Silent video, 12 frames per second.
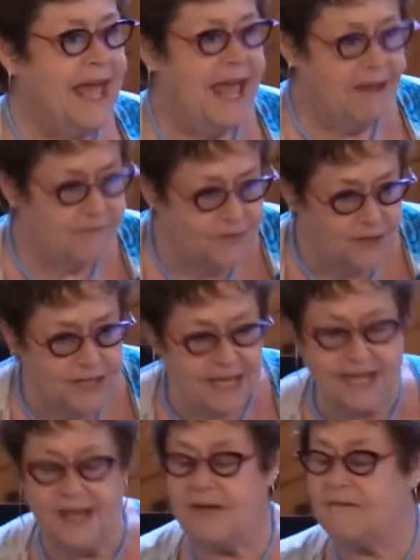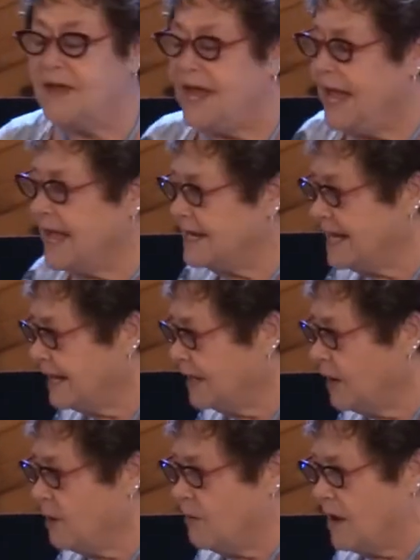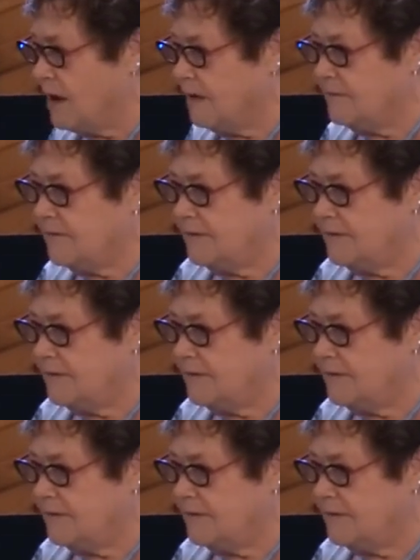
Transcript: and forgive and let go of.